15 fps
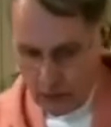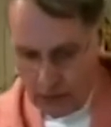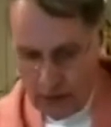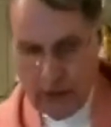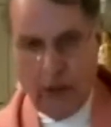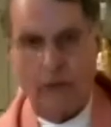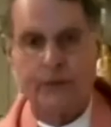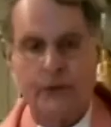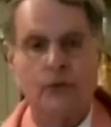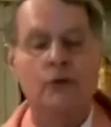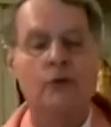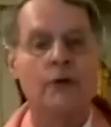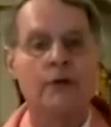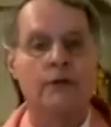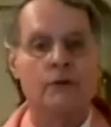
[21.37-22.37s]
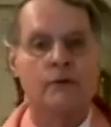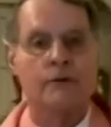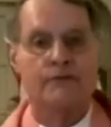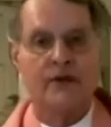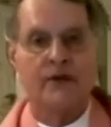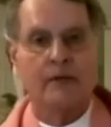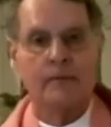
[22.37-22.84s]
help you and
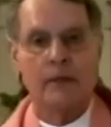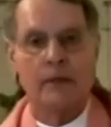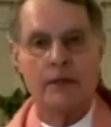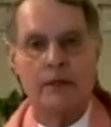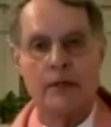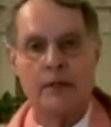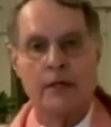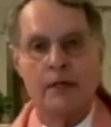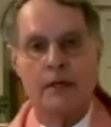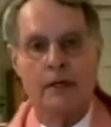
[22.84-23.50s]
your family